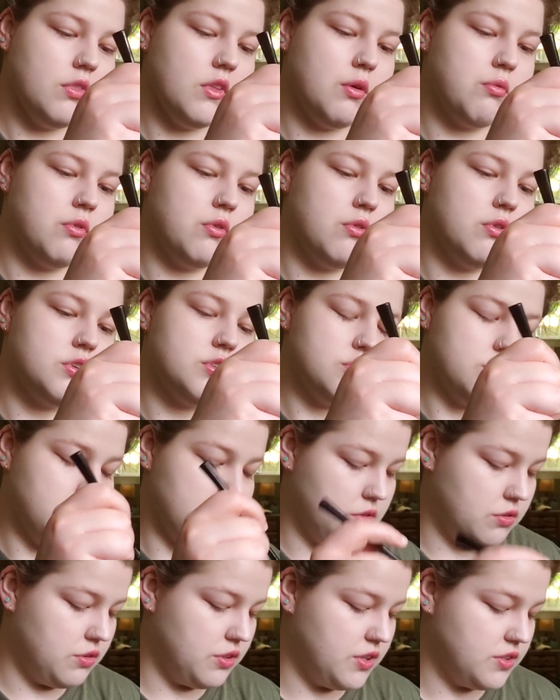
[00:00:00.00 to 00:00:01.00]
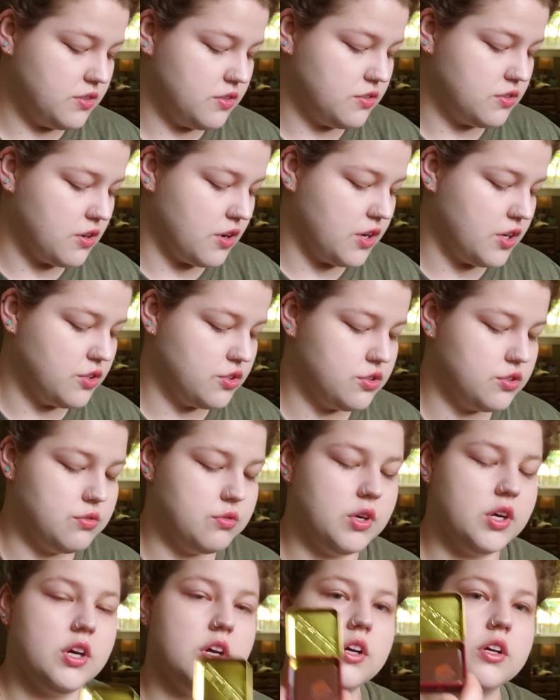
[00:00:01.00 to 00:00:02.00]
This is starting
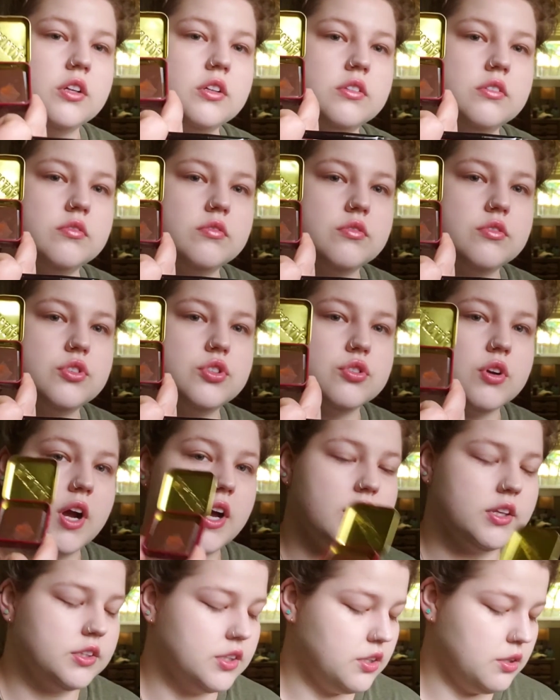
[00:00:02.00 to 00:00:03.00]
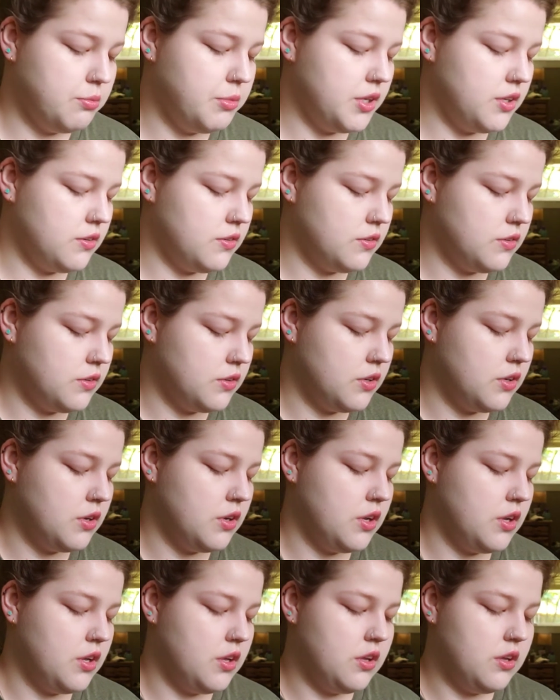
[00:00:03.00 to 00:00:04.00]
to dry a little bit.
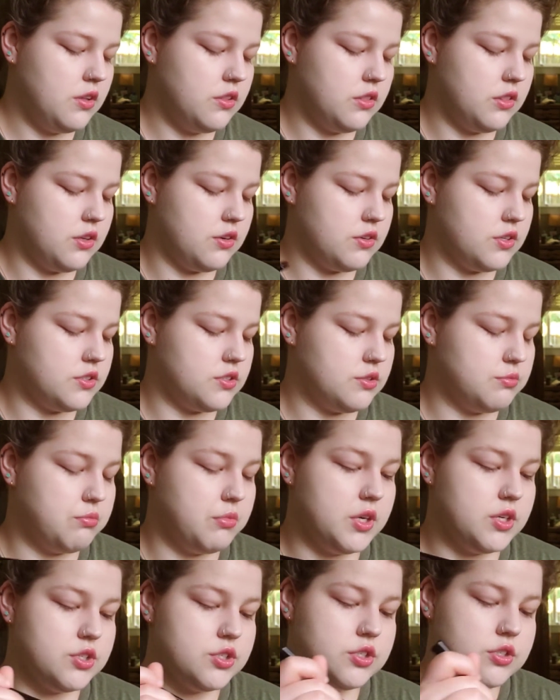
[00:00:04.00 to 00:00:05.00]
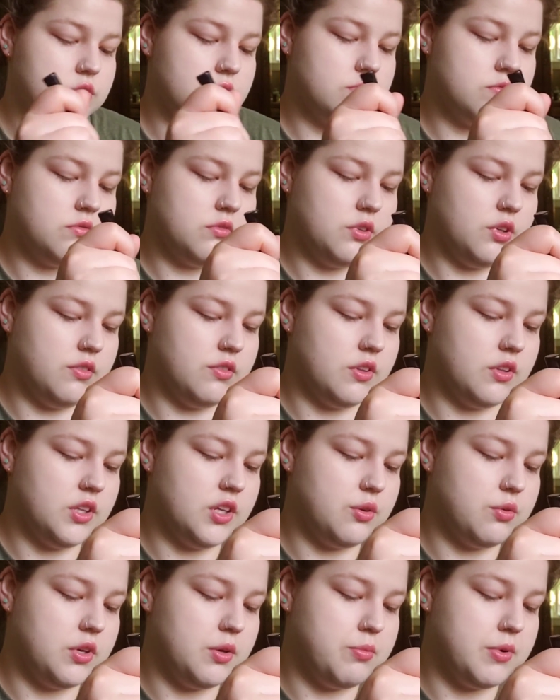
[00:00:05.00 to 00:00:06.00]
There isn't much of the
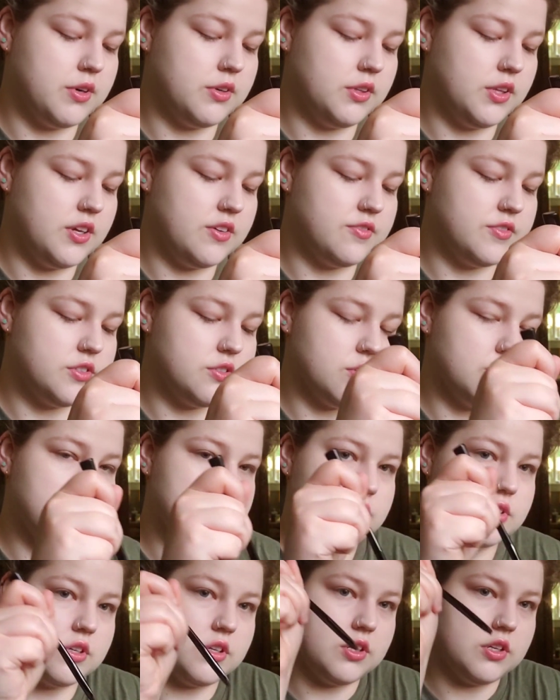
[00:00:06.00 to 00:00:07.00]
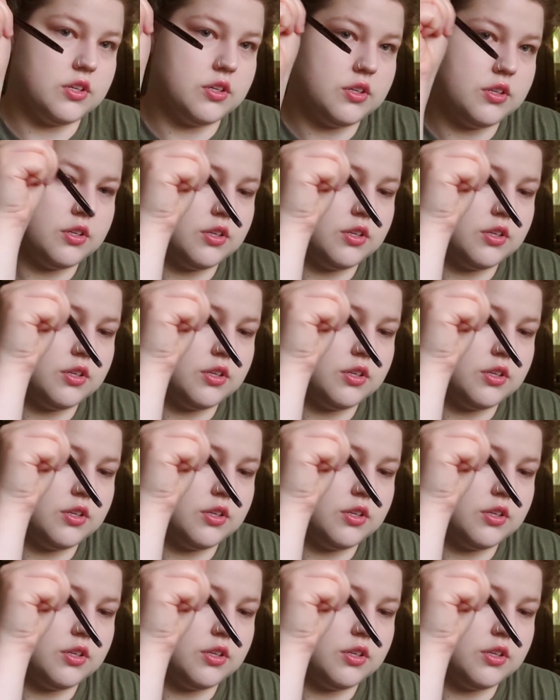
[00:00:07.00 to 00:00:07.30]
liquidy part left, so I'm just gonna